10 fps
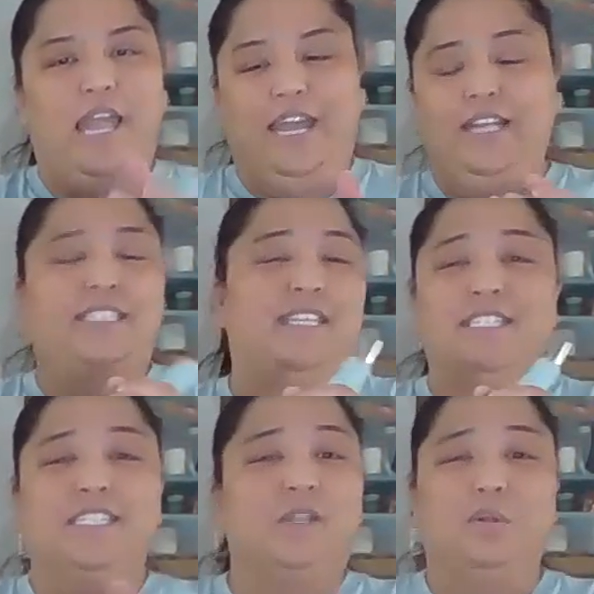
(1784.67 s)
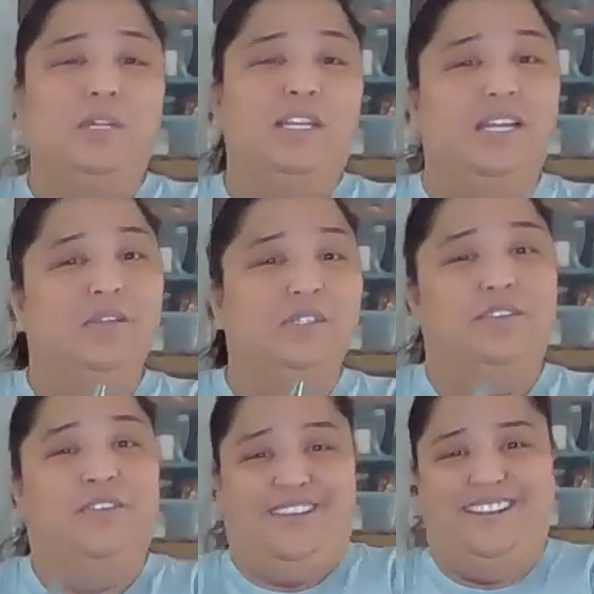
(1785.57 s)
And this is the only thing I use
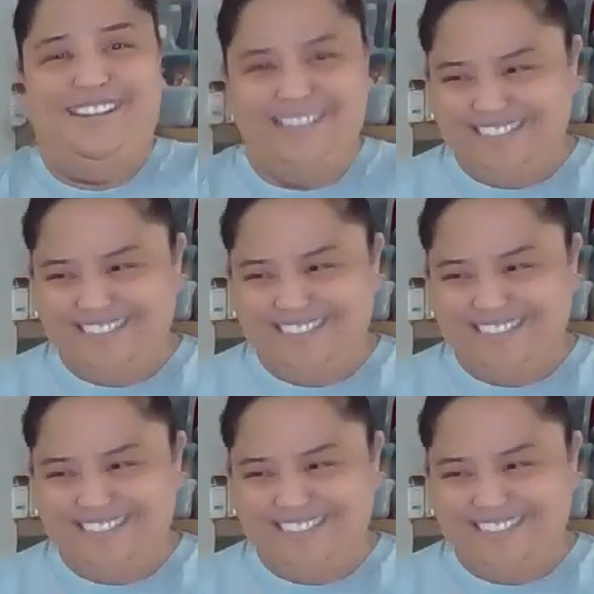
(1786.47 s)
it for,